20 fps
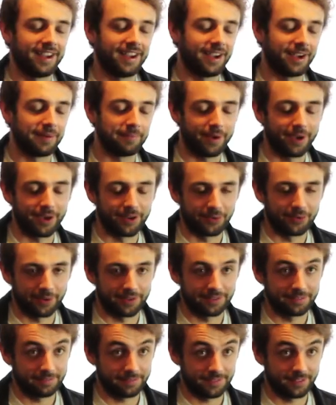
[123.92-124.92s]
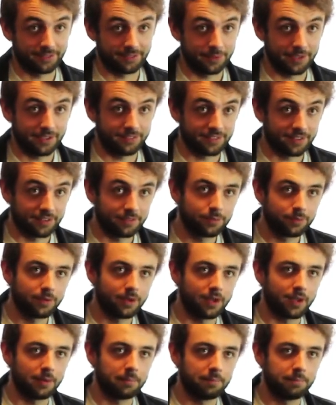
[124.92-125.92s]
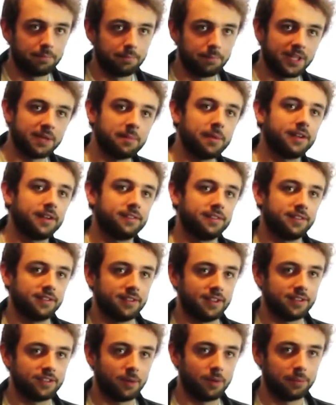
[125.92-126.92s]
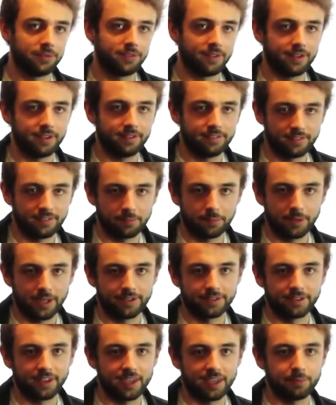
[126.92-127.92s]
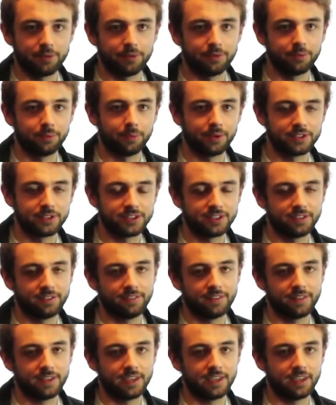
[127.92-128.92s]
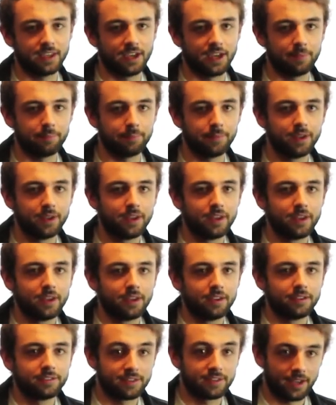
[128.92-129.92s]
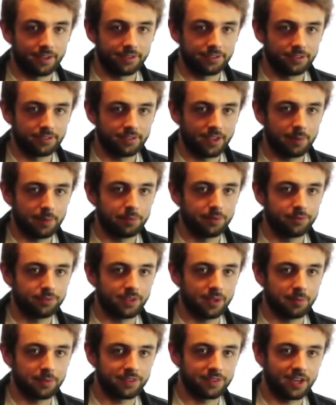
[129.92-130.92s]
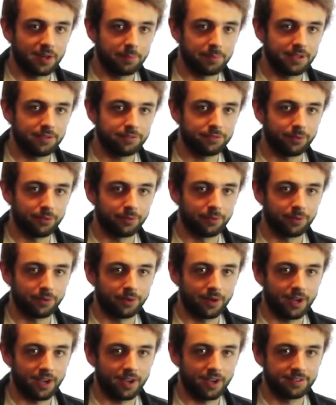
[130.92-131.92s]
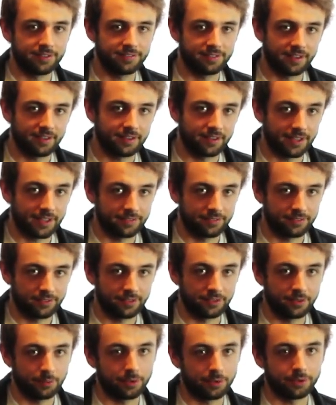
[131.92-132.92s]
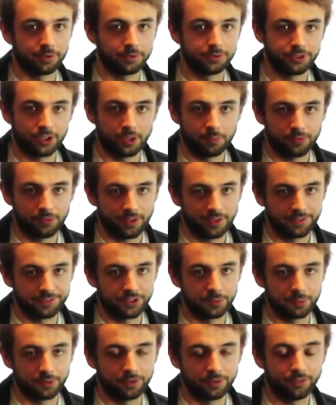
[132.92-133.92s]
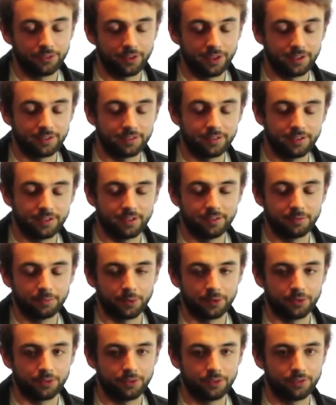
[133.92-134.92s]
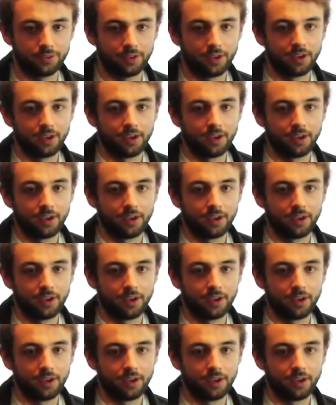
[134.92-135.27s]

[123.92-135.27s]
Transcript: I underwent 6 weeks of bleomycin etoposide cisplatin chemo, which is the standard type of chemotherapy for testicular cancer, what are called germ cell tumours, and it was